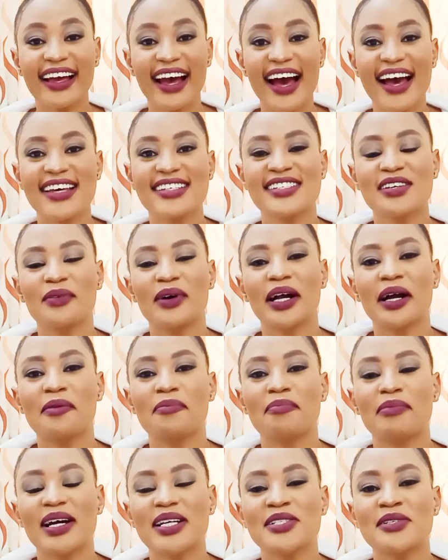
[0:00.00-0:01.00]
guys, and
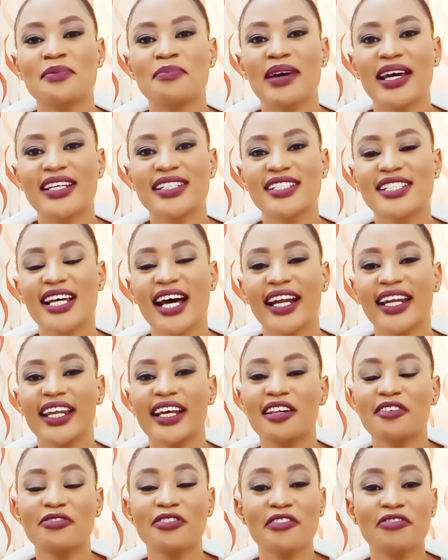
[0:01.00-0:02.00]
welcome back to my
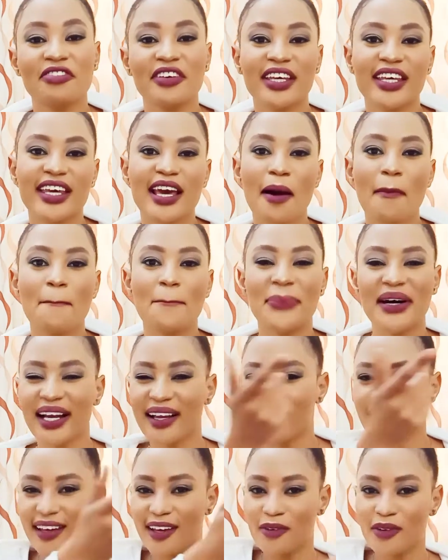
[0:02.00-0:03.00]
channel. Fifi here,
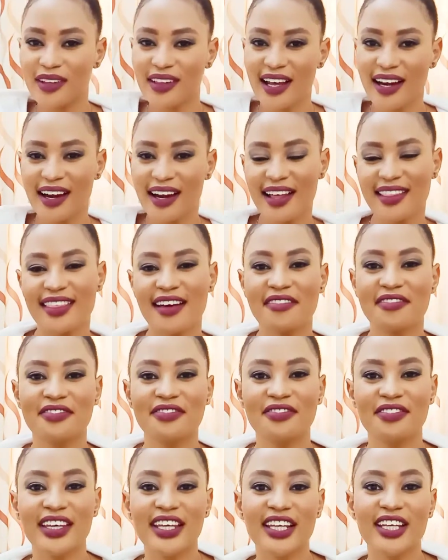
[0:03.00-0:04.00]
back again with
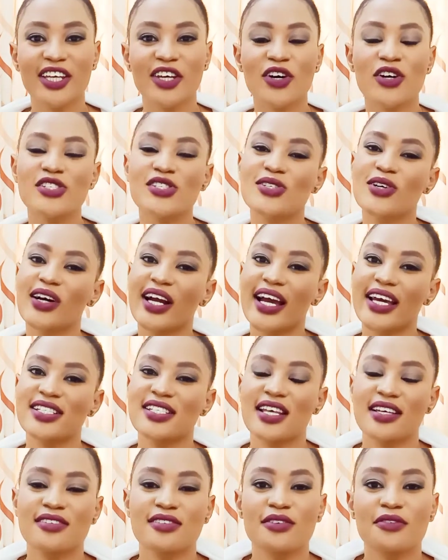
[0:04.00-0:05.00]
another video. So
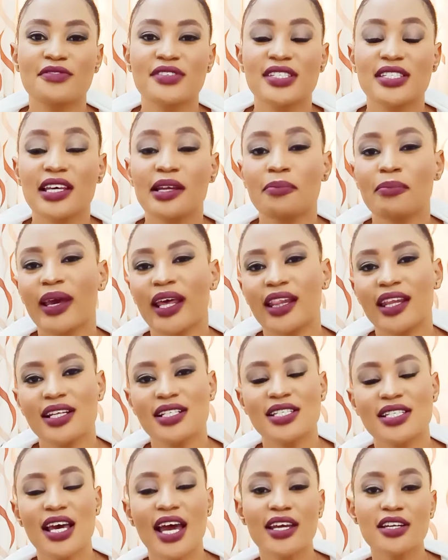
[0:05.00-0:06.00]
guys, as you've seen by the
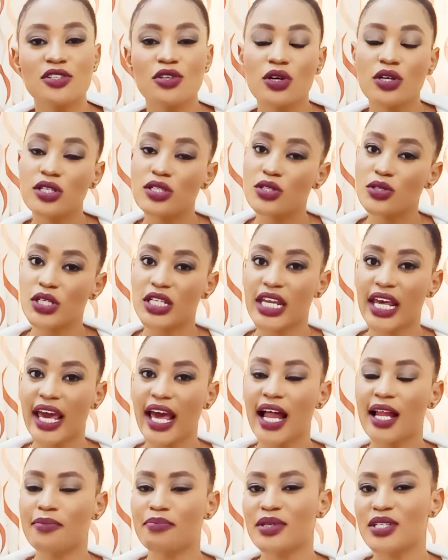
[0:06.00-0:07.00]
title,
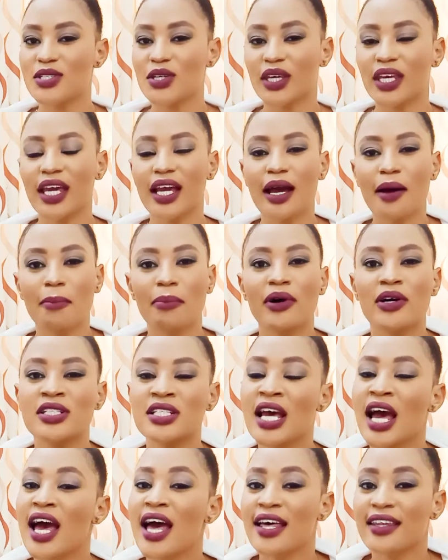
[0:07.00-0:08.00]
today I'll be talking
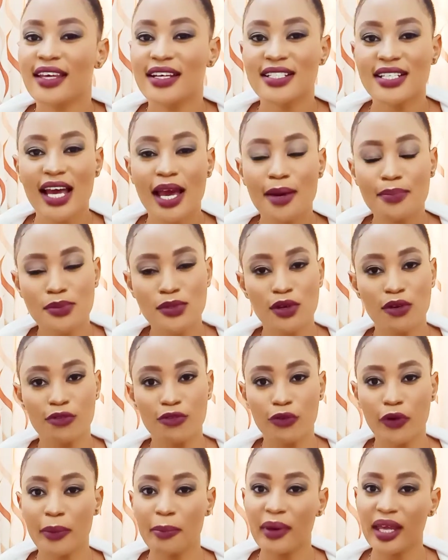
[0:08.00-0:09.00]
about the types
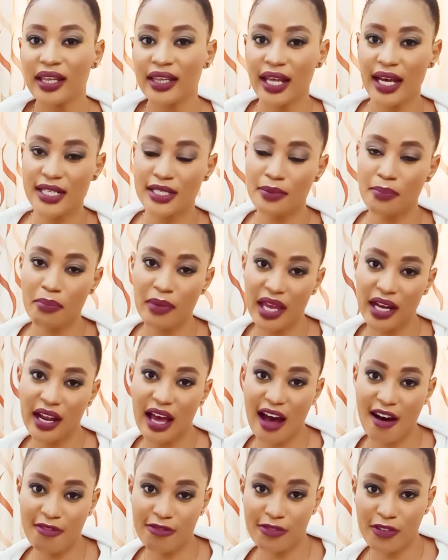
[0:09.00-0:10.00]
of women that men
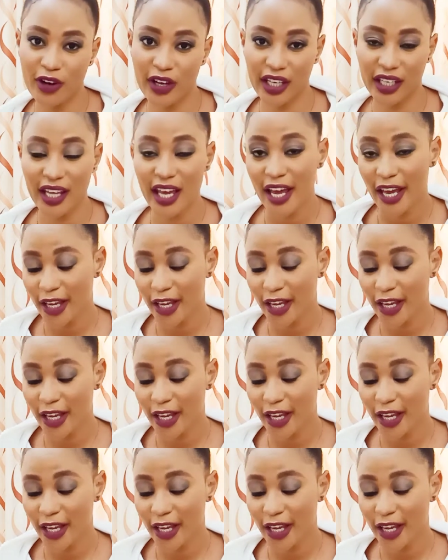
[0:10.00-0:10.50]
avoid.